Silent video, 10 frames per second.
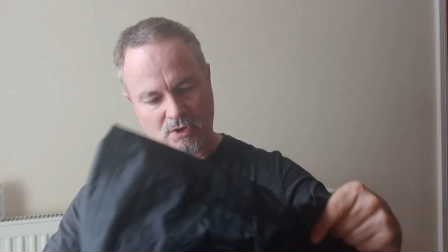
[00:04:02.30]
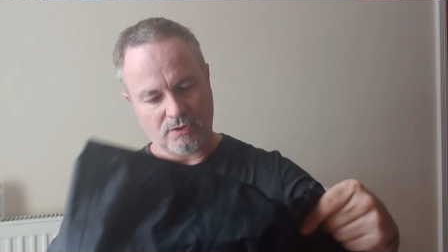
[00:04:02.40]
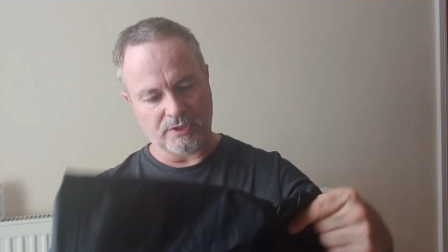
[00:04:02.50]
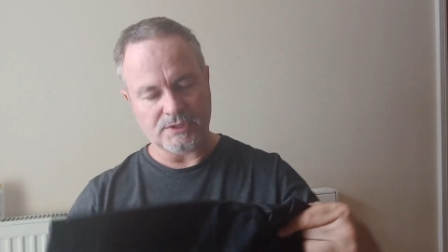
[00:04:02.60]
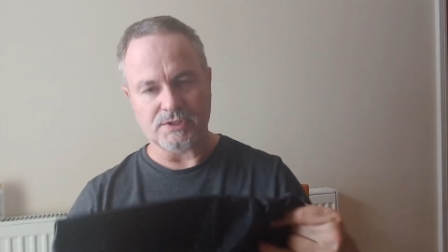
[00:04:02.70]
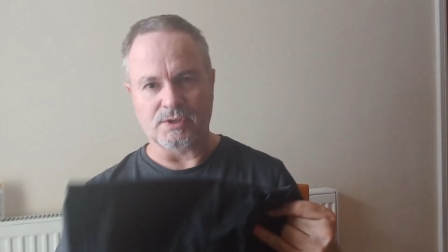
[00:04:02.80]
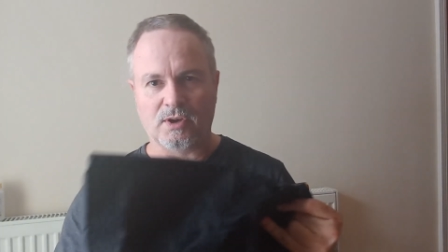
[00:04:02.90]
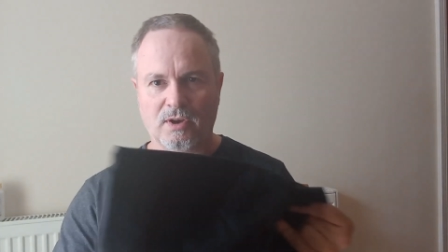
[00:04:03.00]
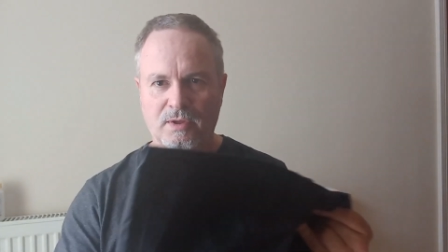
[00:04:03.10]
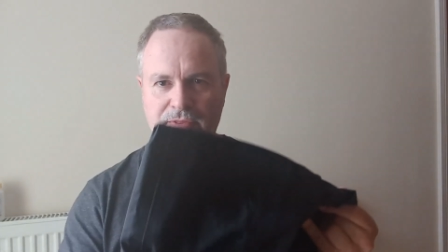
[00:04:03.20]
This is a
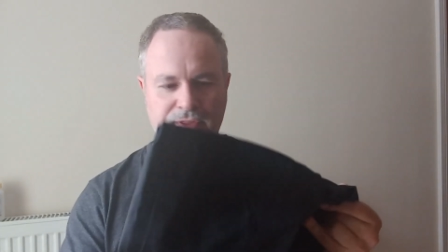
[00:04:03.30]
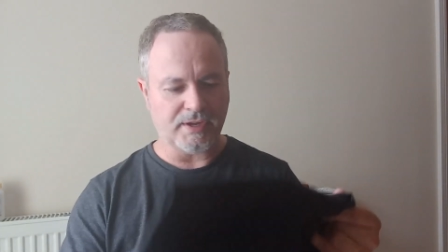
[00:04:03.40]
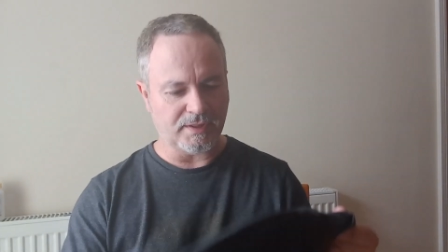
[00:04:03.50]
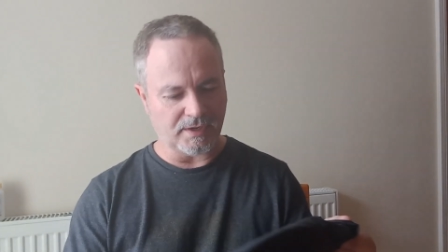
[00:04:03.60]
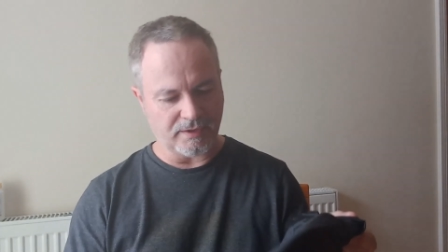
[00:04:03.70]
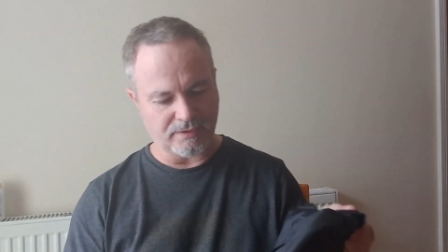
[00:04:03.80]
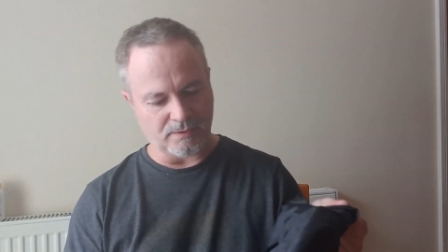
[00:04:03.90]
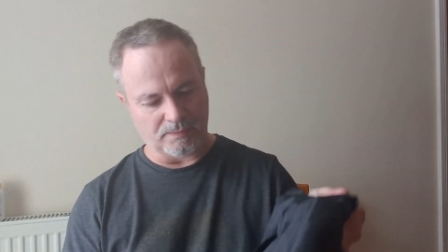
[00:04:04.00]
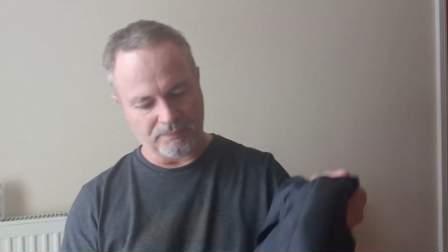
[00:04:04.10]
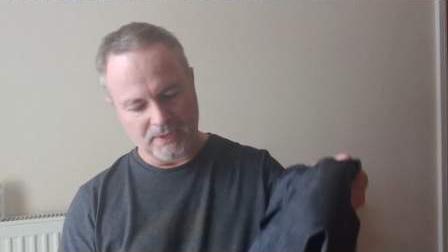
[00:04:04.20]
lot thicker than I
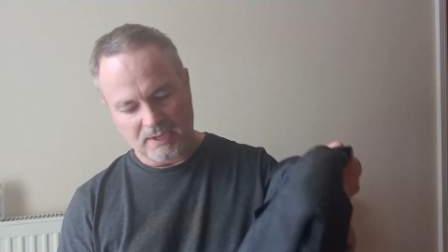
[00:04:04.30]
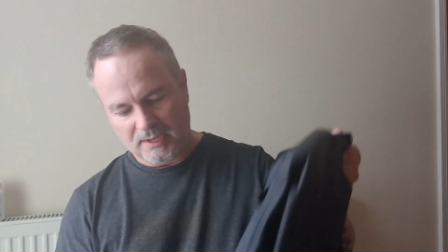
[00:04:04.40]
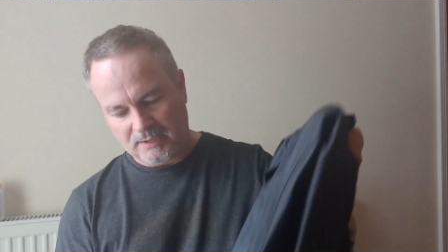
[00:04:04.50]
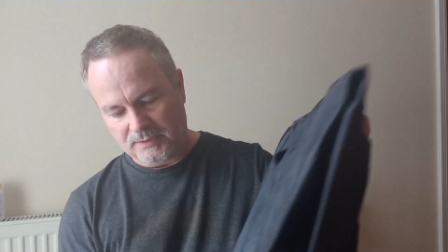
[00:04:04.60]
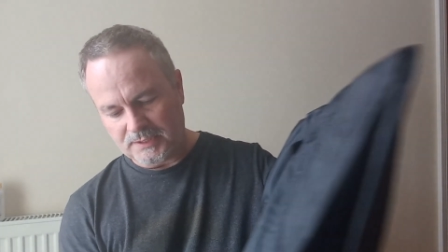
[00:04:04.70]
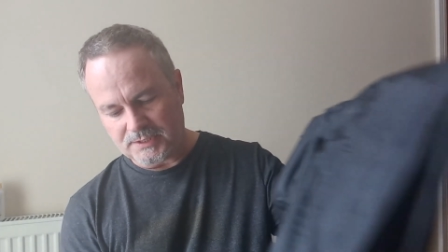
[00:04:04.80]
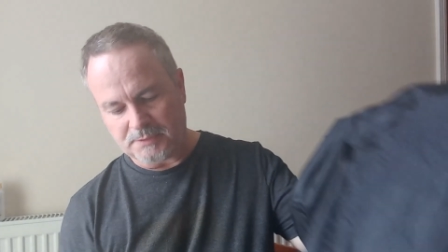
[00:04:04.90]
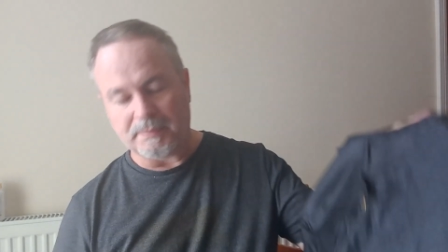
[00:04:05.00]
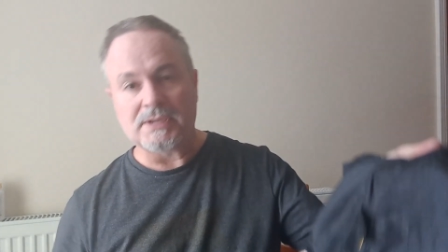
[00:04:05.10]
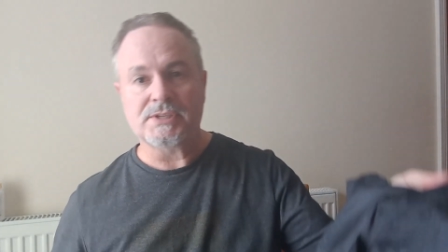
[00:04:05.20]
thought. This is
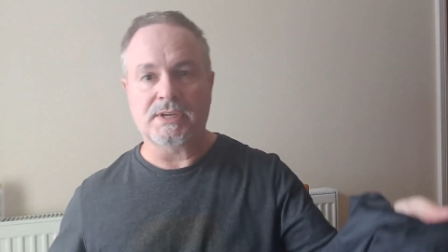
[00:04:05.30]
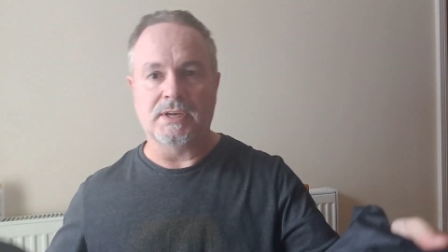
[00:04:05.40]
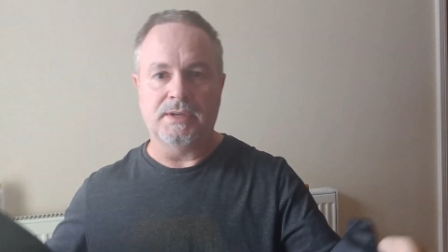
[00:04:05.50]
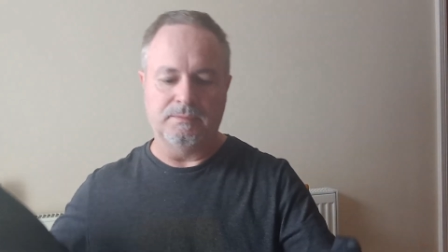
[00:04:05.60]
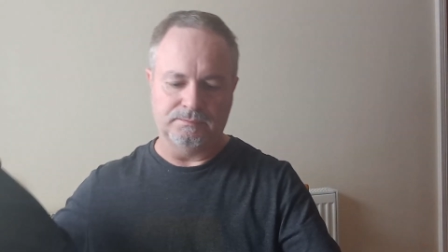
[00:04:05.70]
basically